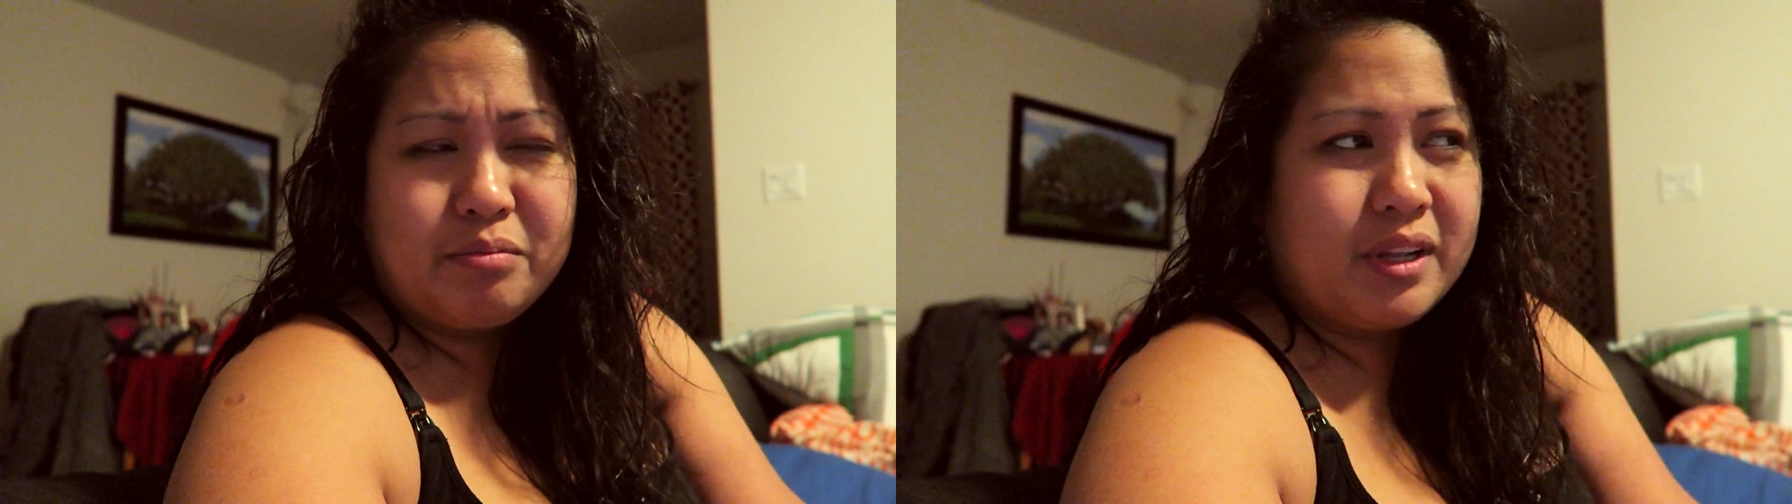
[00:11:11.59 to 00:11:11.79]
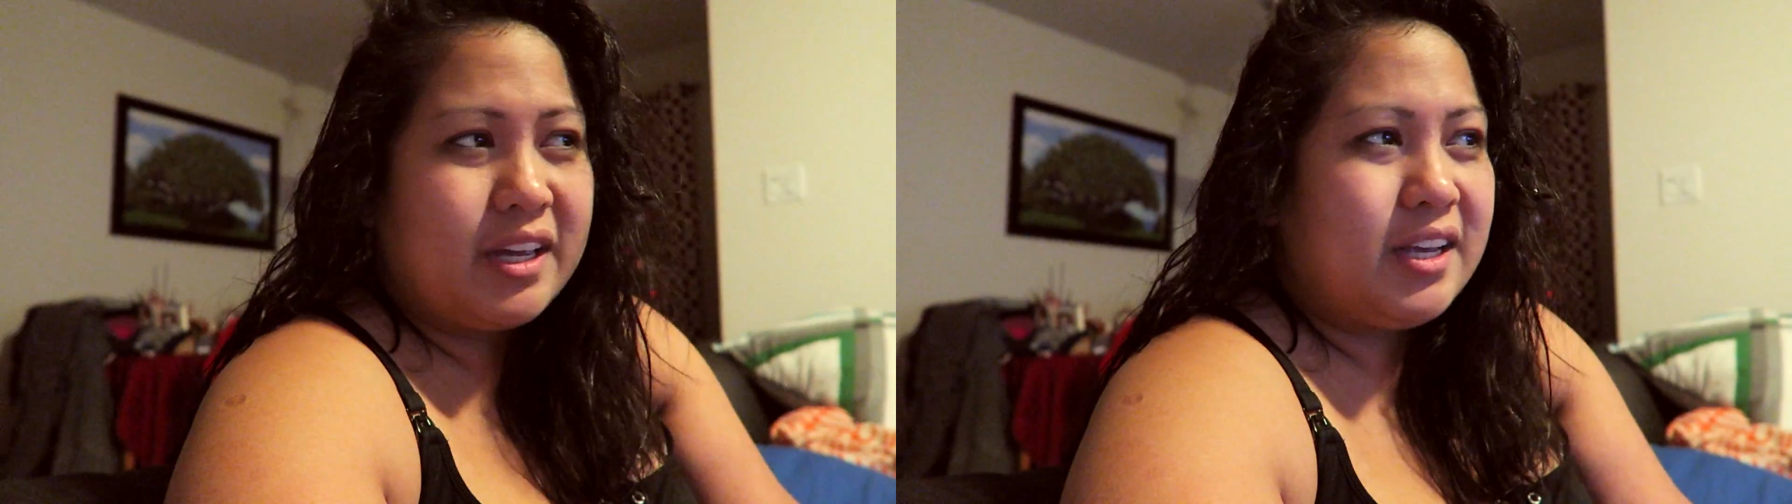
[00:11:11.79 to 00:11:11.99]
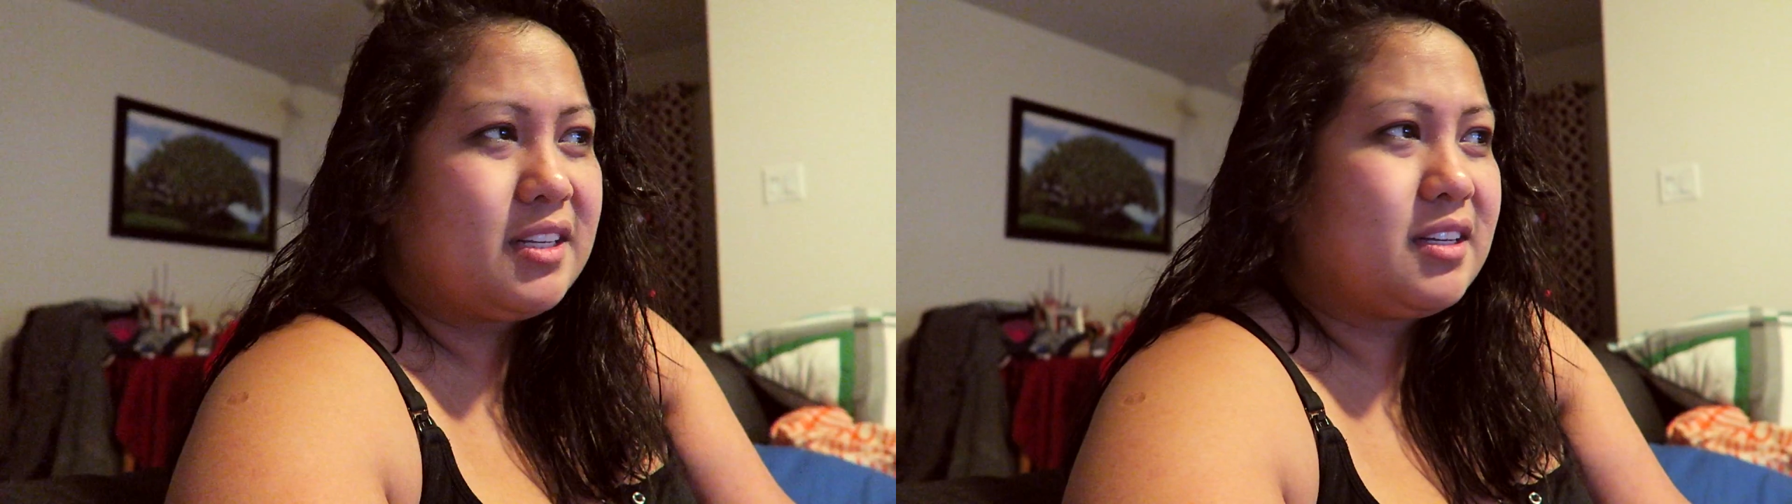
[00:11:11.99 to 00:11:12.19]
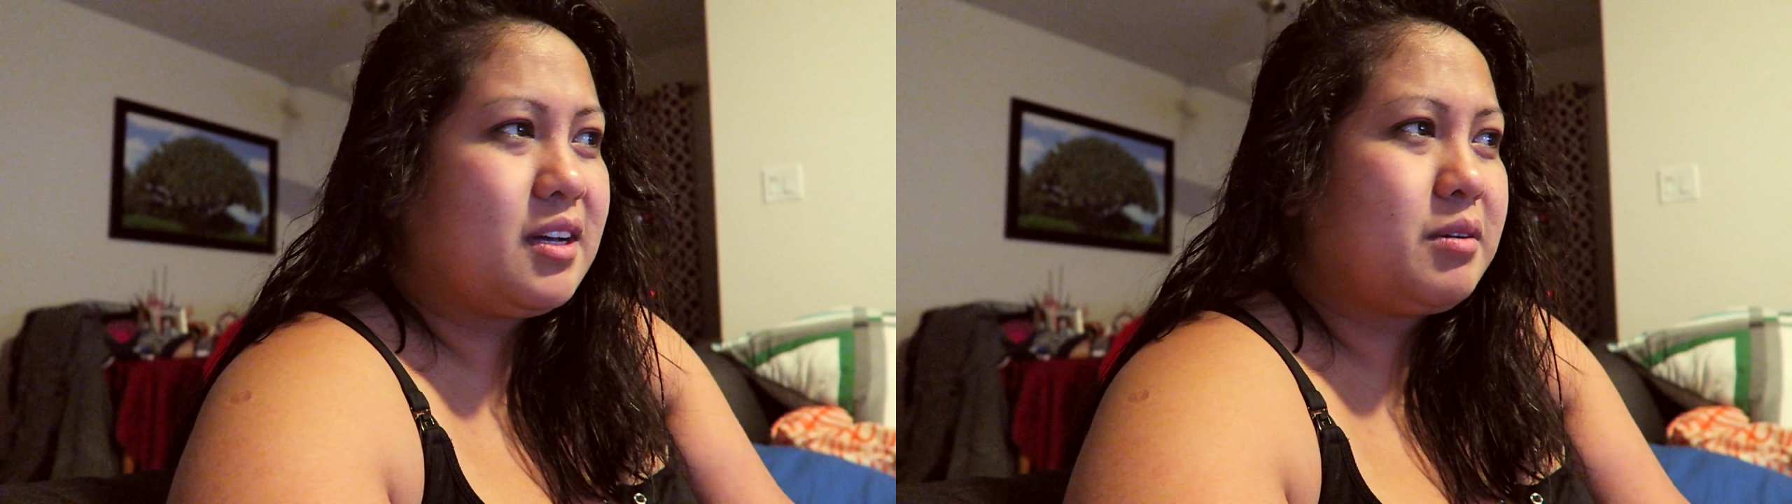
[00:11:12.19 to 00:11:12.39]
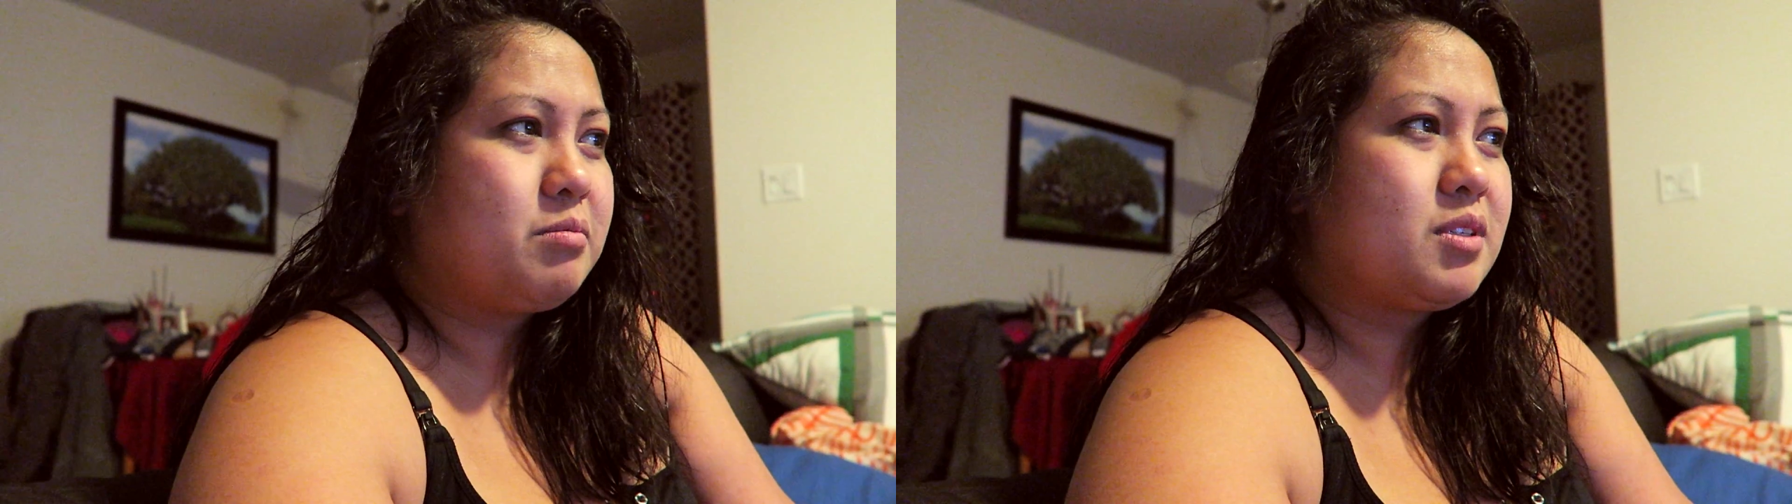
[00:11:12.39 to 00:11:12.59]

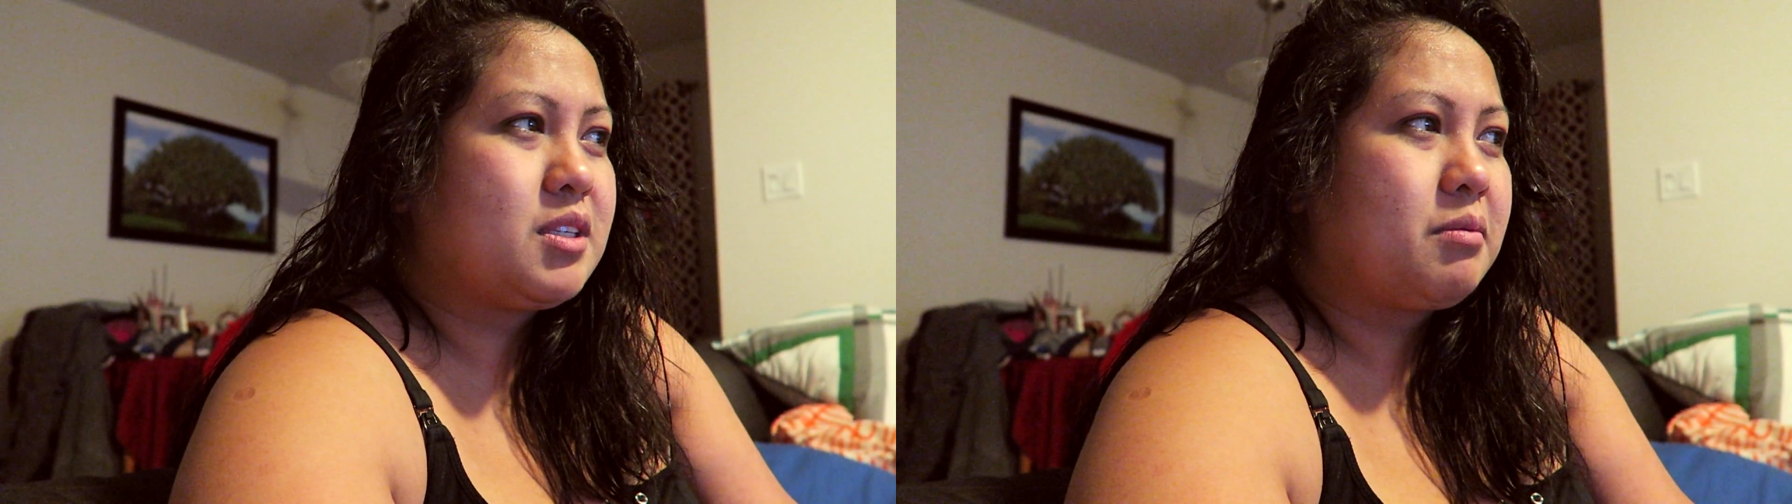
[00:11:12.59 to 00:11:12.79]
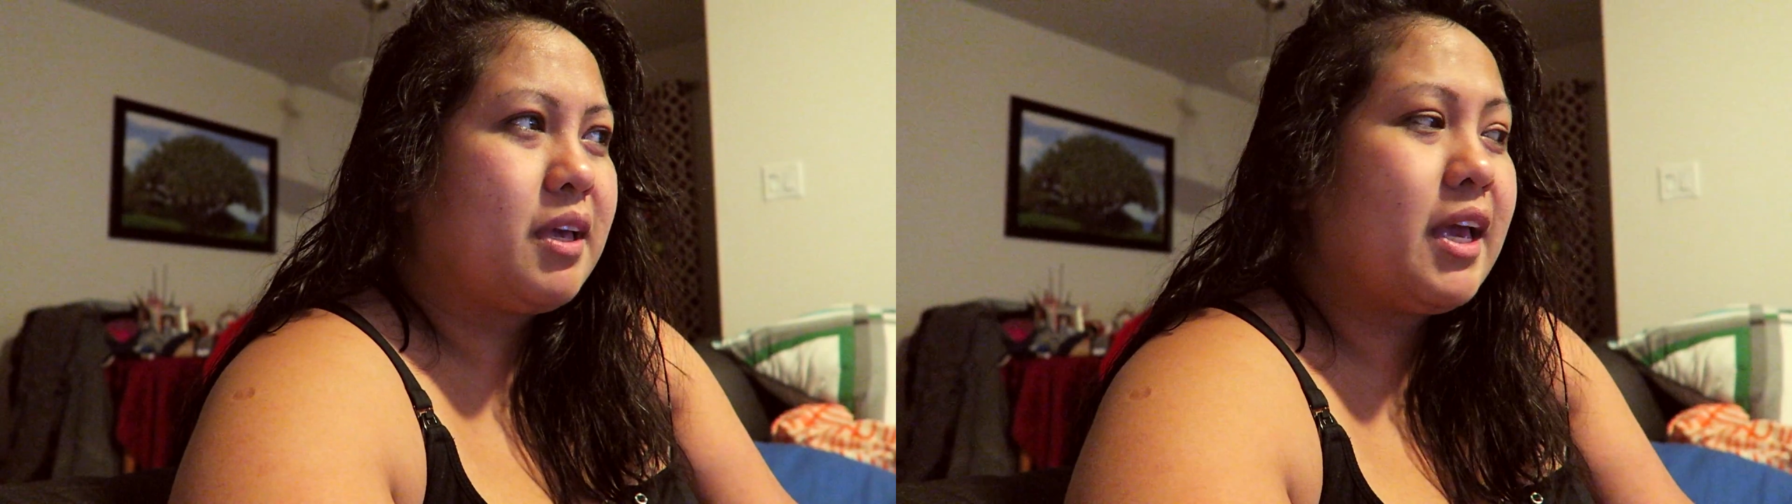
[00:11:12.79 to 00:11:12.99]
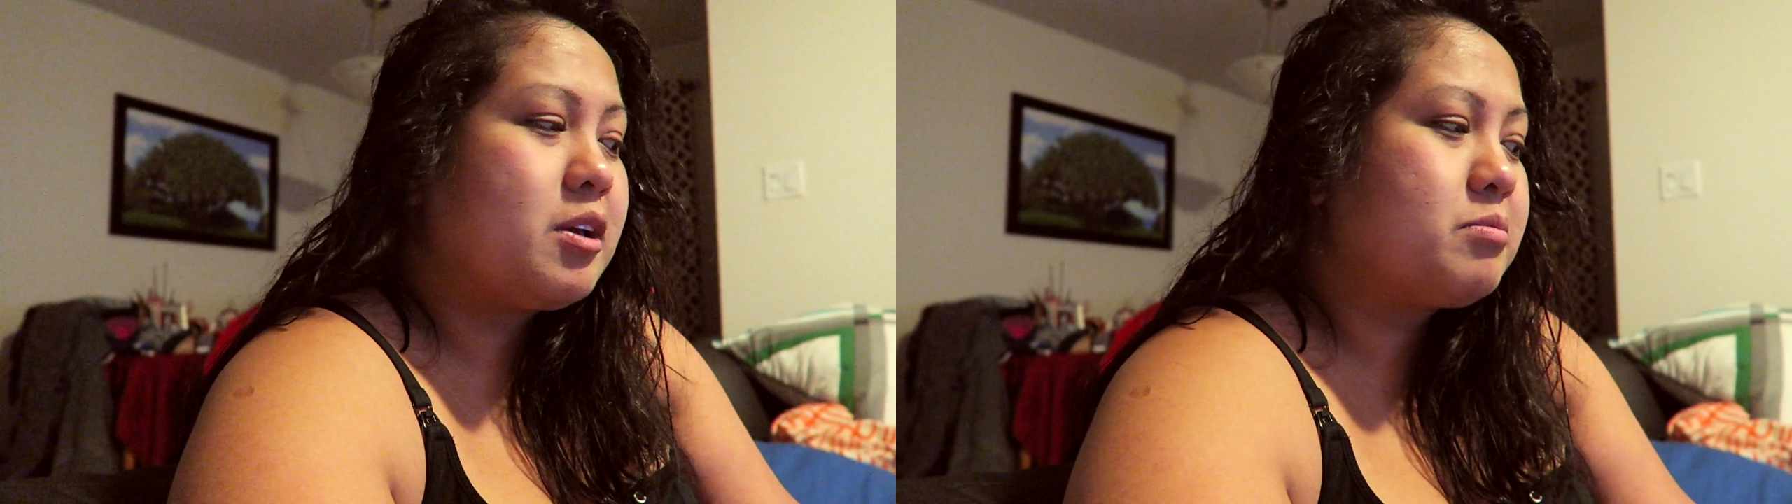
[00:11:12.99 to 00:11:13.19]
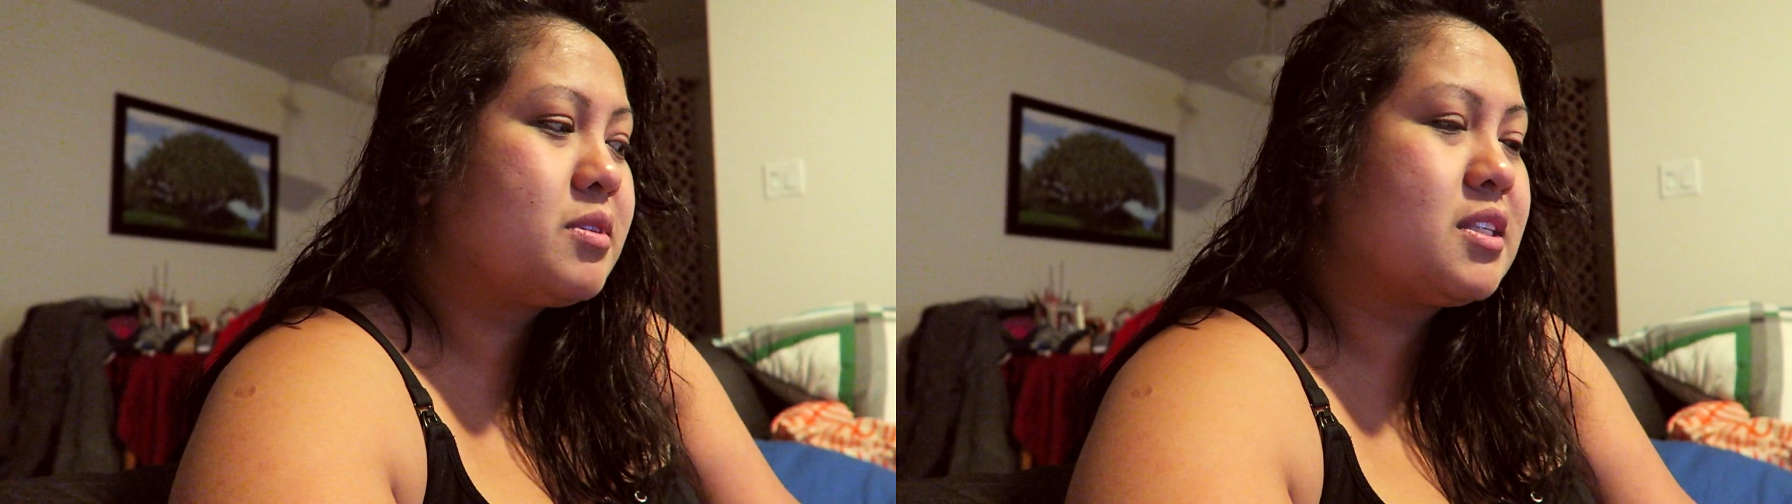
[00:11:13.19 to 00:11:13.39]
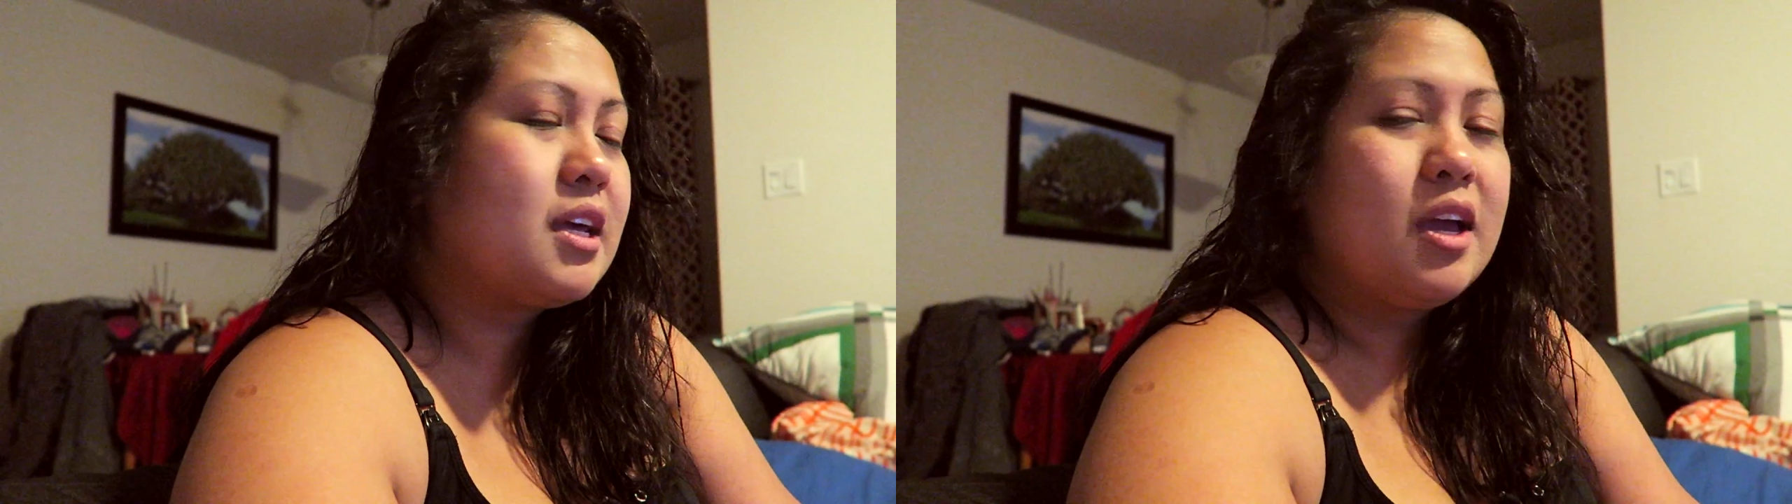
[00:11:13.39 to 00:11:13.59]
playing some games.